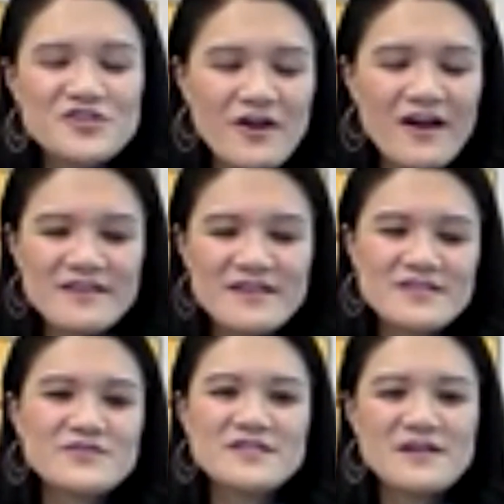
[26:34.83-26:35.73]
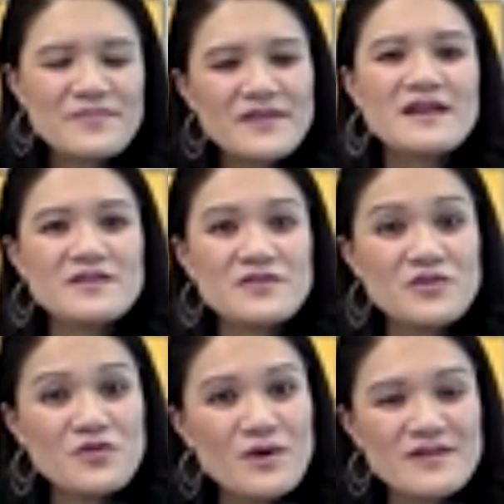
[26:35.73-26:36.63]
audience. There's something that
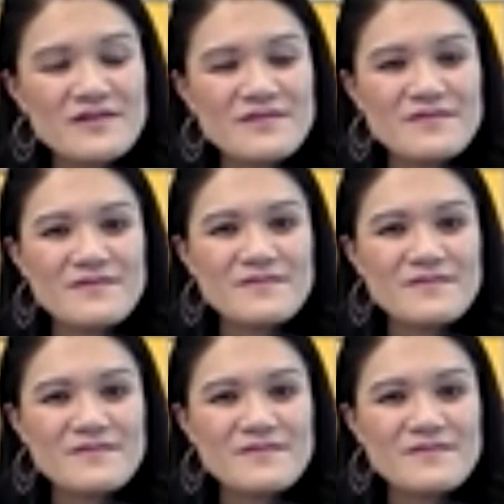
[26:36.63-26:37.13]
you want to